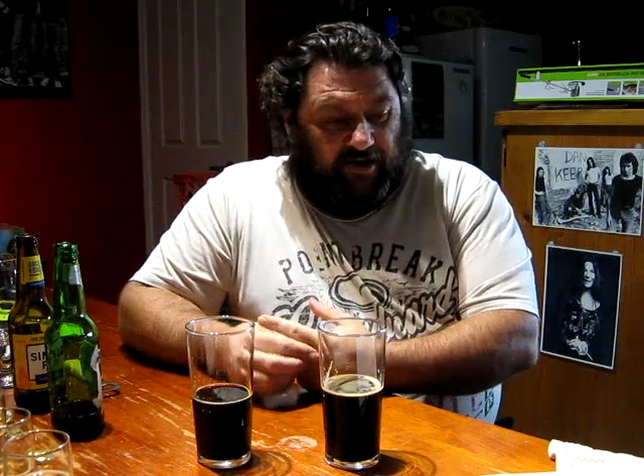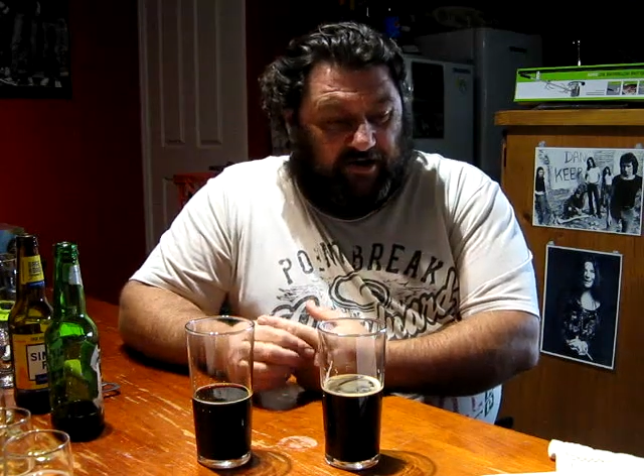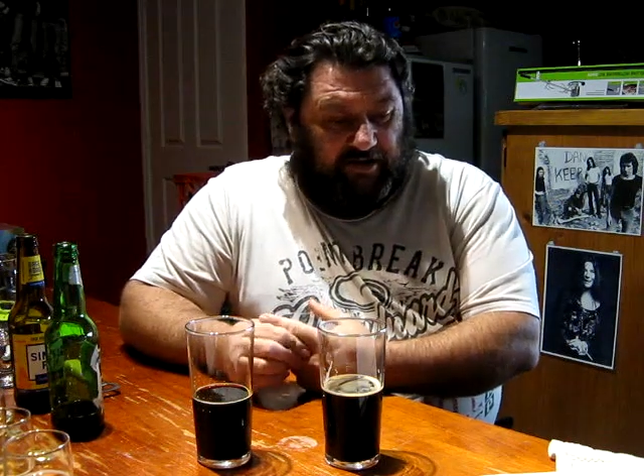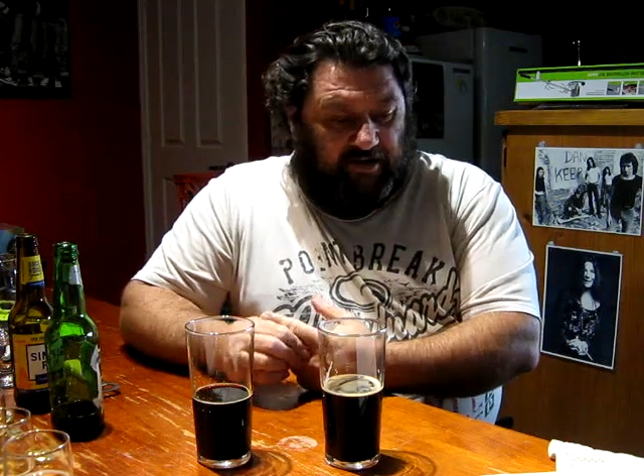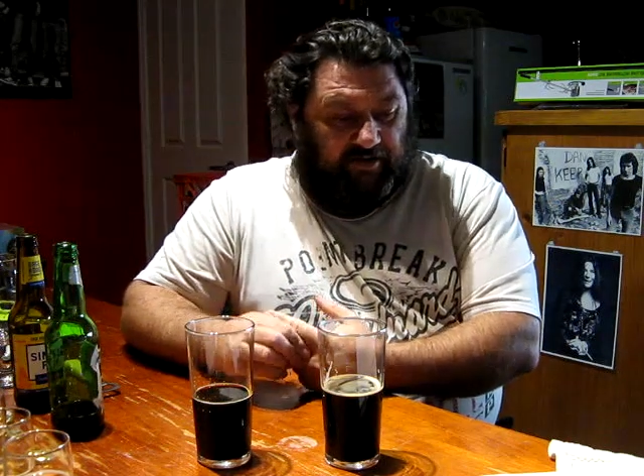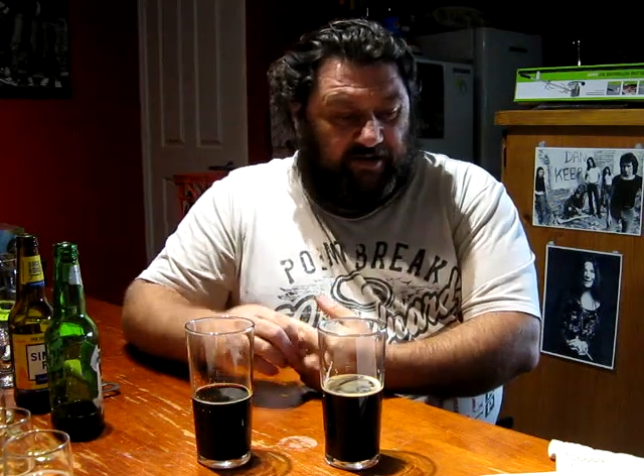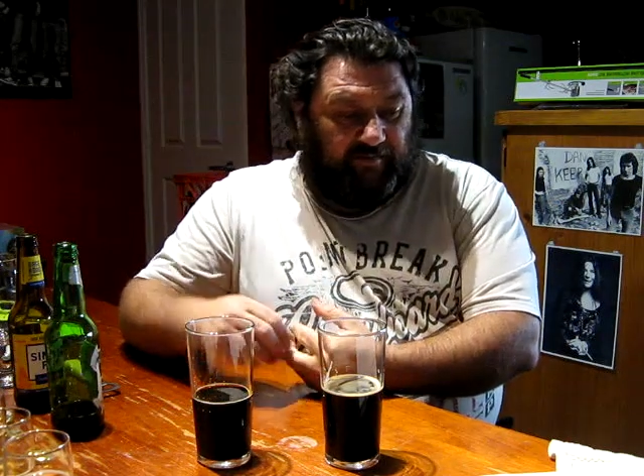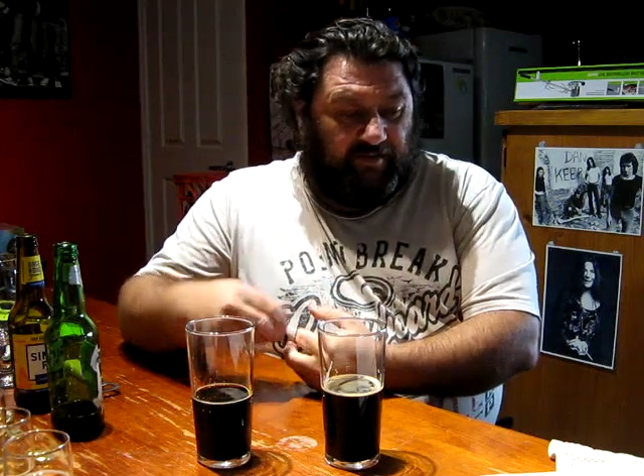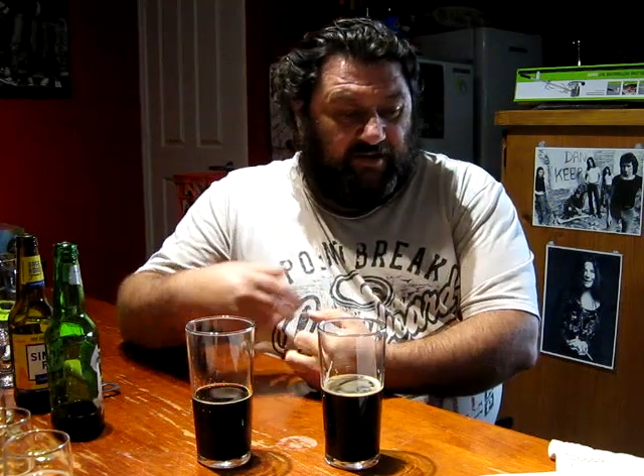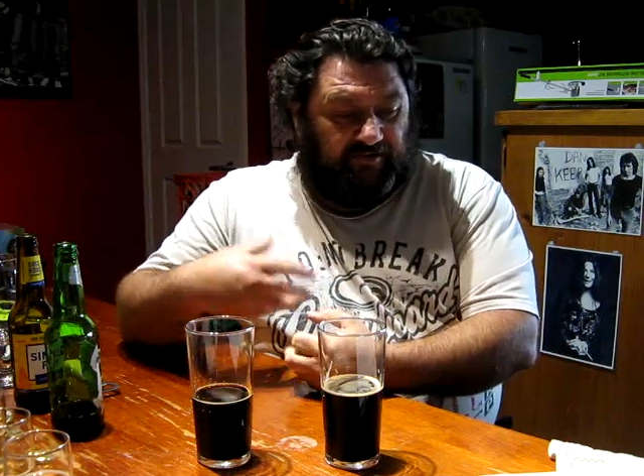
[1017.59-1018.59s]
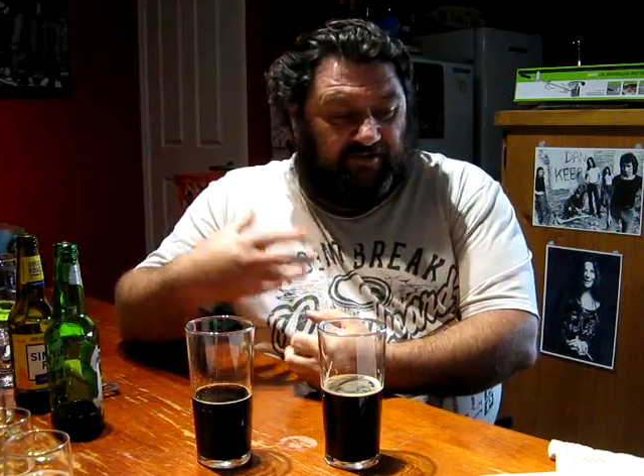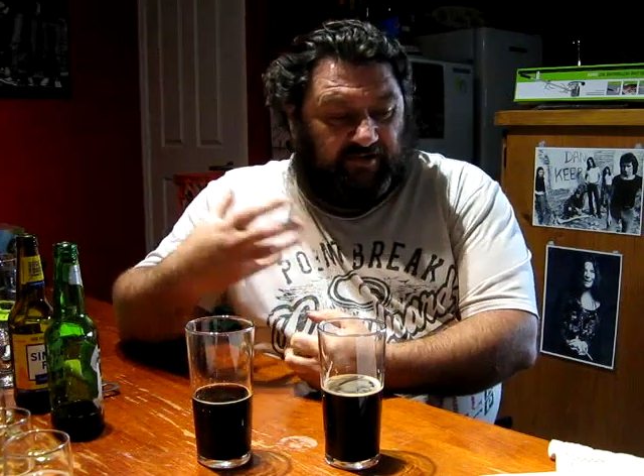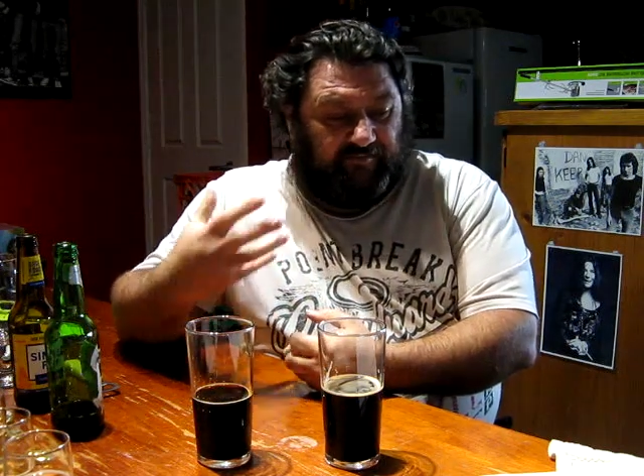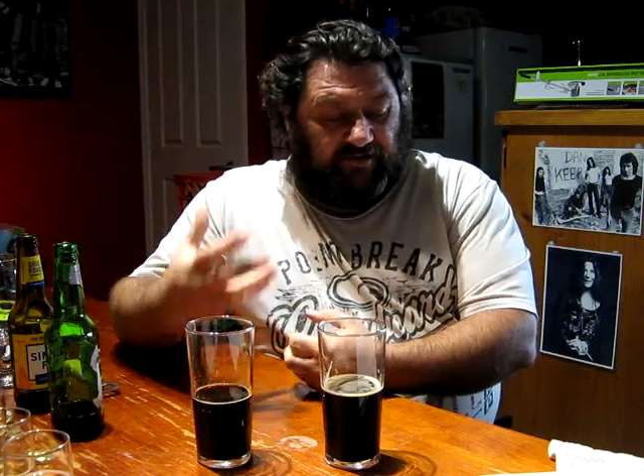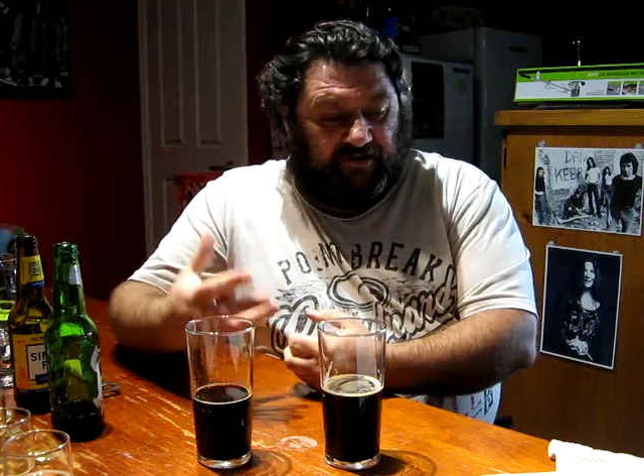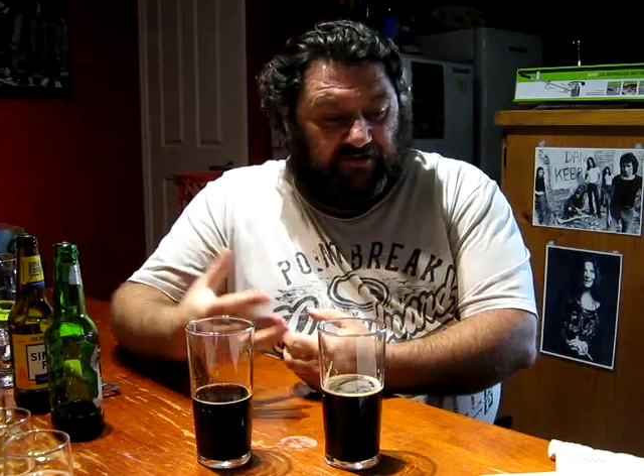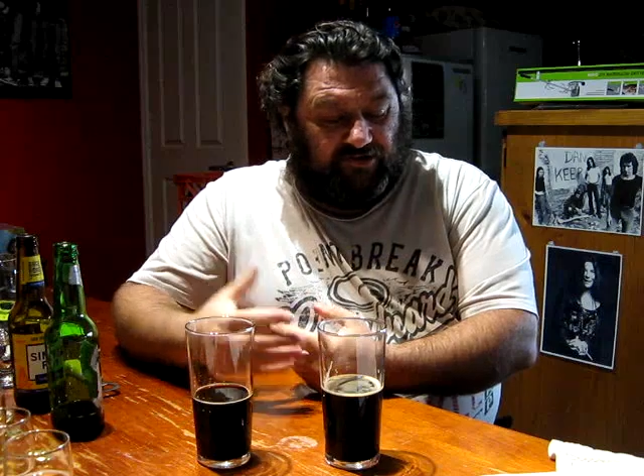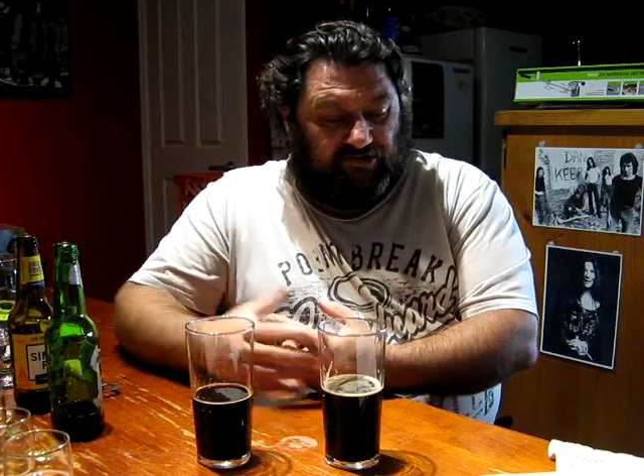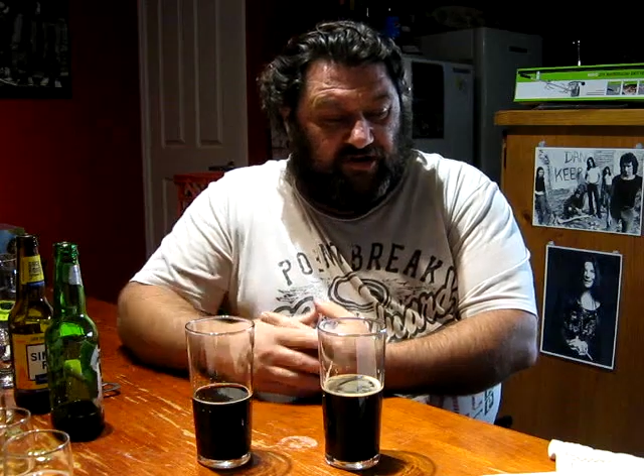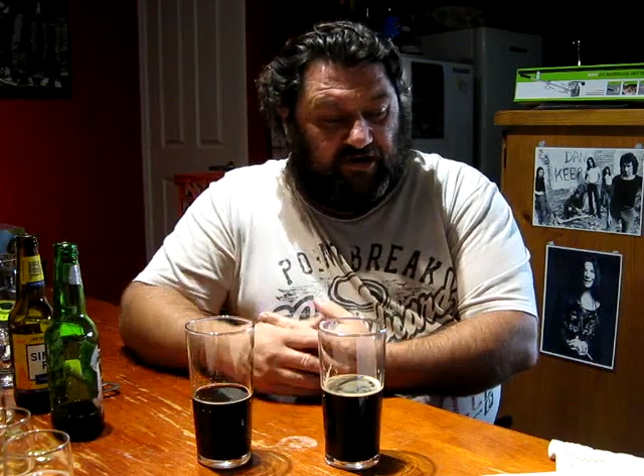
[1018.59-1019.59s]
and again, that may be something down the
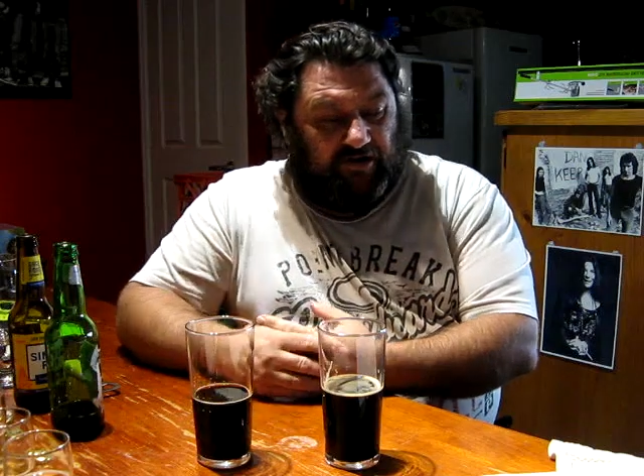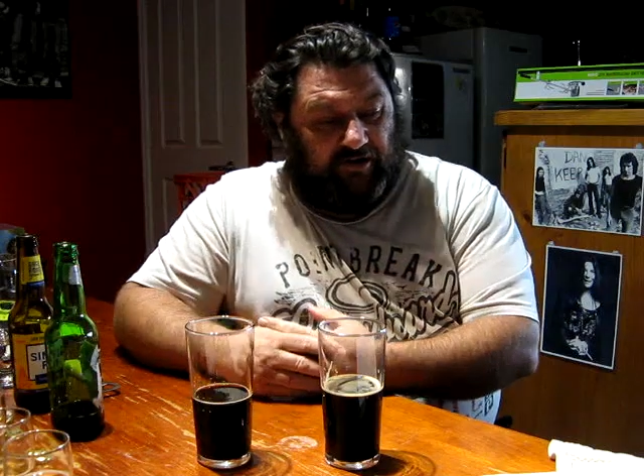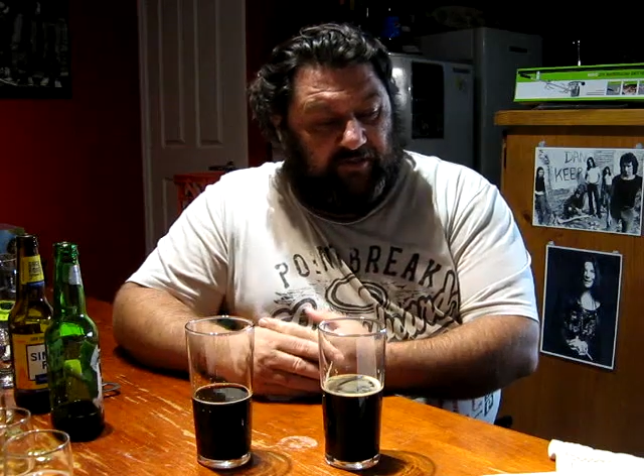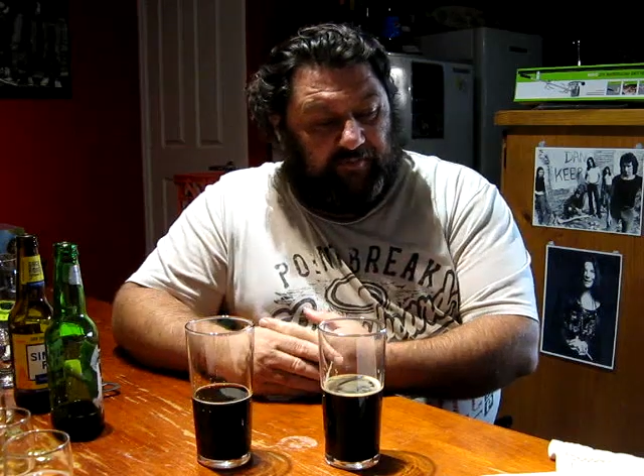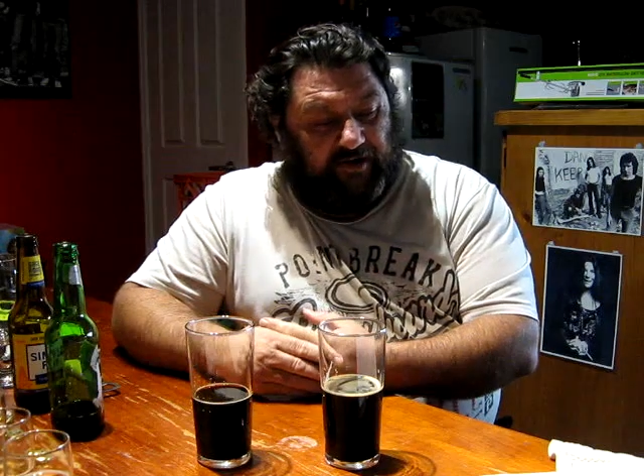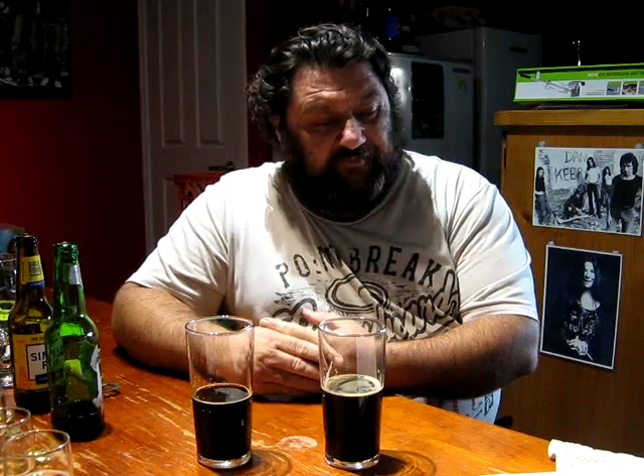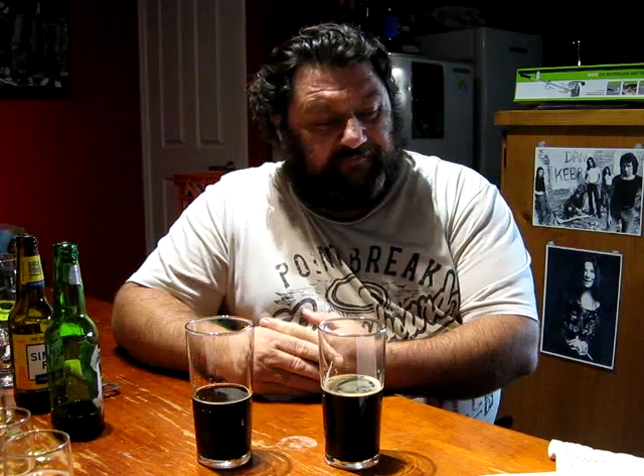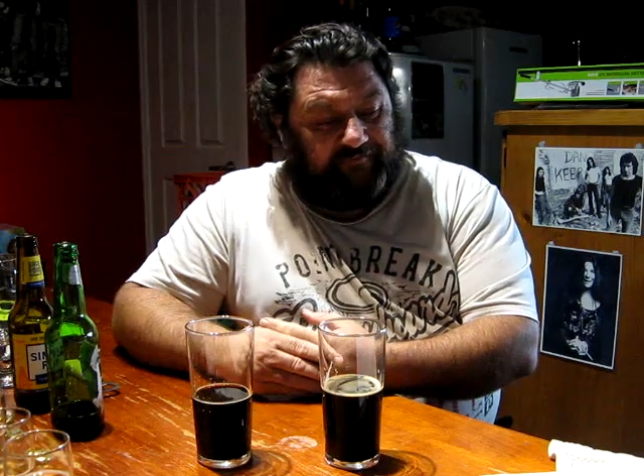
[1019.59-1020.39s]
track, but